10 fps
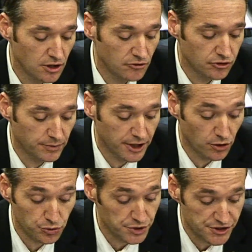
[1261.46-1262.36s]
for my
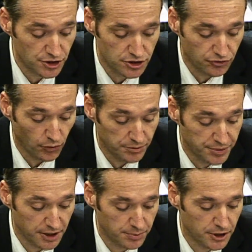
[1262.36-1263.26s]
own research, for one
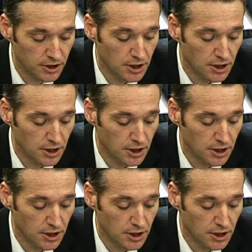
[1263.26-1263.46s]
paper,